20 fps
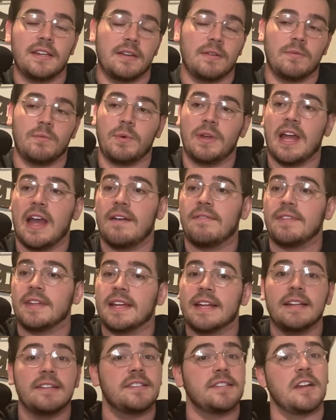and we have the
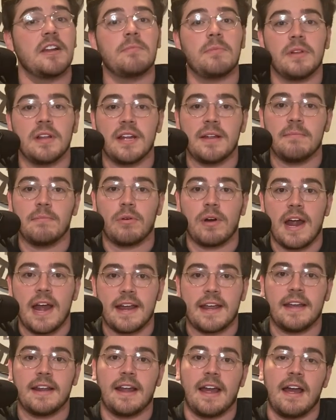NCAA
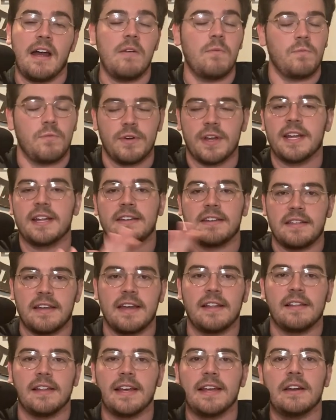bracket out, and we'll get into
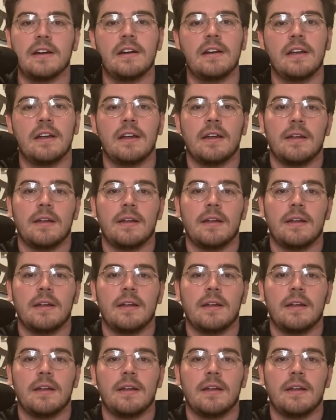that later.